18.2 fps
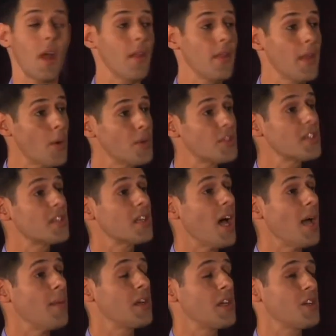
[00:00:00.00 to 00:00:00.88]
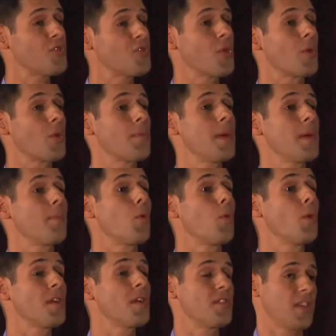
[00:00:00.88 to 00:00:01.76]
There was a time in history when people
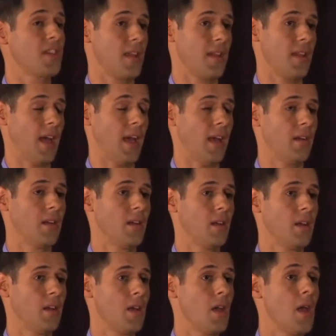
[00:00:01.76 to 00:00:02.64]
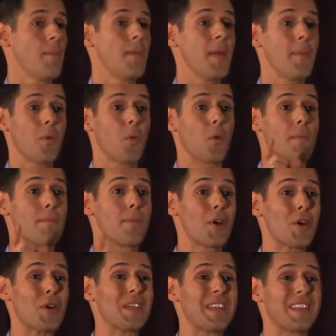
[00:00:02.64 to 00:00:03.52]
would have said that. People were
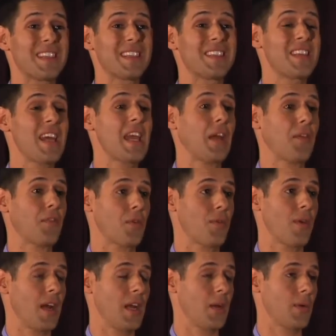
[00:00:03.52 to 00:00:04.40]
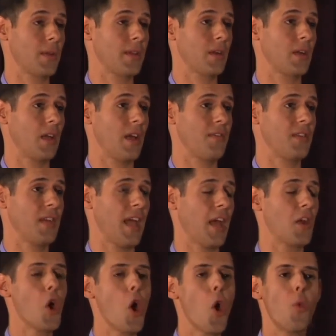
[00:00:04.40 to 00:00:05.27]
burned at the stake for writing with their left
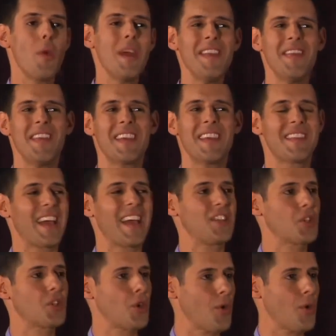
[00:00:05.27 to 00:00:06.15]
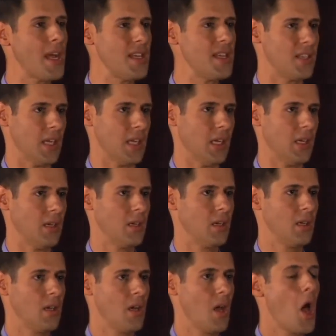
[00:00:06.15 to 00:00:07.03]
hand. We think that's crazy,
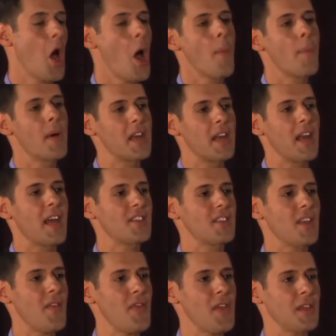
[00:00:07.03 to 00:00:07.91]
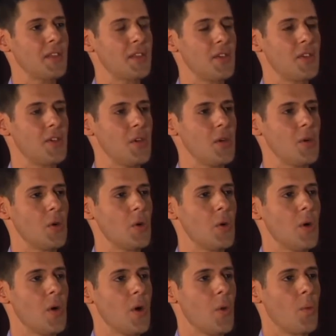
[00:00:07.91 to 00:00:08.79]
but it has nothing to
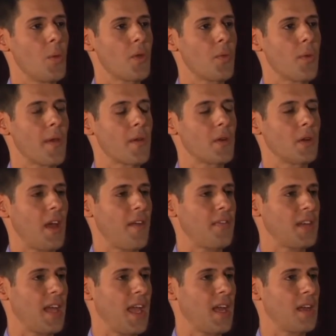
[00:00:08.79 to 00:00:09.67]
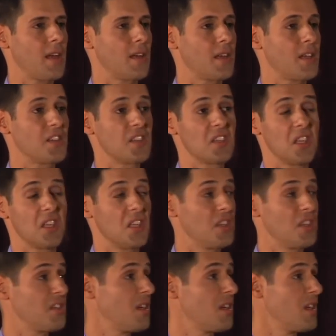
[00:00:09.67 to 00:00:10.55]
do with whether left-handedness
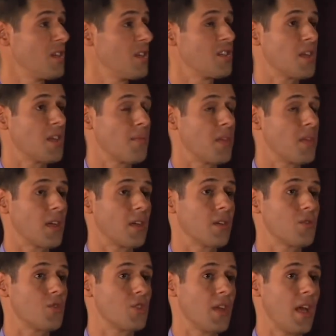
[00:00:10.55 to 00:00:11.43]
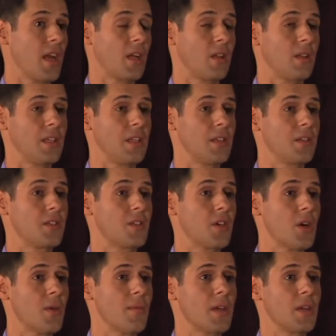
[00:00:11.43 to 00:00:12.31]
is something genetically
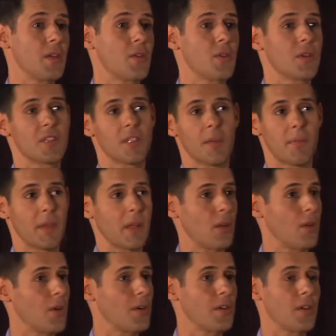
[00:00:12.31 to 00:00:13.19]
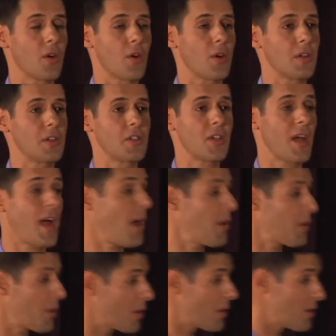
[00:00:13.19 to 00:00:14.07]
determined or something learned in early
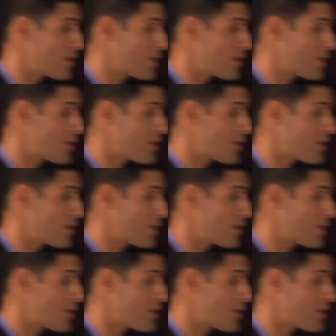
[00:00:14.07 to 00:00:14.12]
childhood or